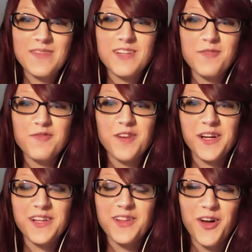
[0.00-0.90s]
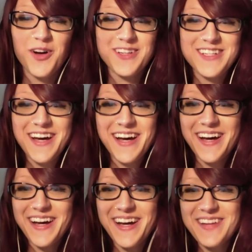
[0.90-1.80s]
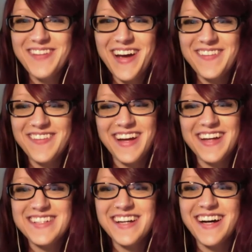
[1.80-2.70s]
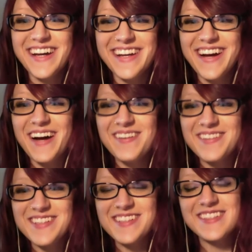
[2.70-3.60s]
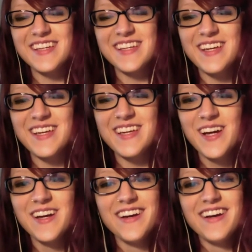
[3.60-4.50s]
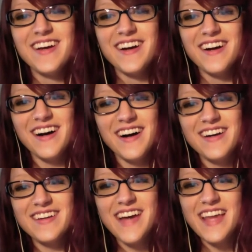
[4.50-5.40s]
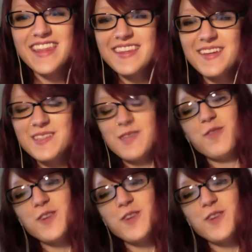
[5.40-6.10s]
in a very long time, and when I died, I was just like, I think that was the first